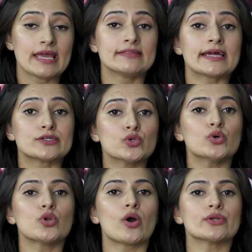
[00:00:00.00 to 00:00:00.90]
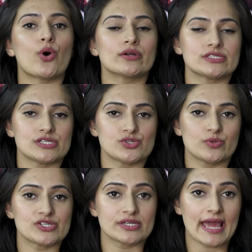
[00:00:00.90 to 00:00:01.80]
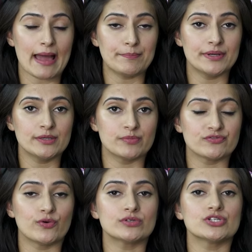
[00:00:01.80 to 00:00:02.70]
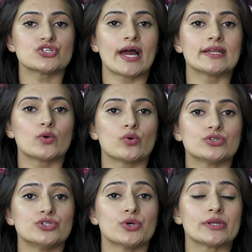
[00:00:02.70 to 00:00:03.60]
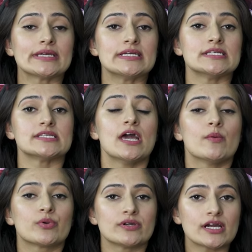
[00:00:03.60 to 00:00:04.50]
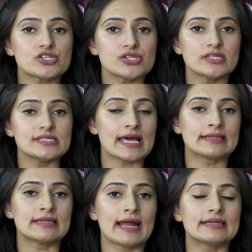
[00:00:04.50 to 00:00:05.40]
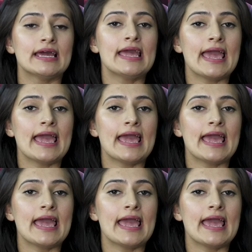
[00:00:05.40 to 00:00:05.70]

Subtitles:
That no law and order situation happened before the trial court during his productions and that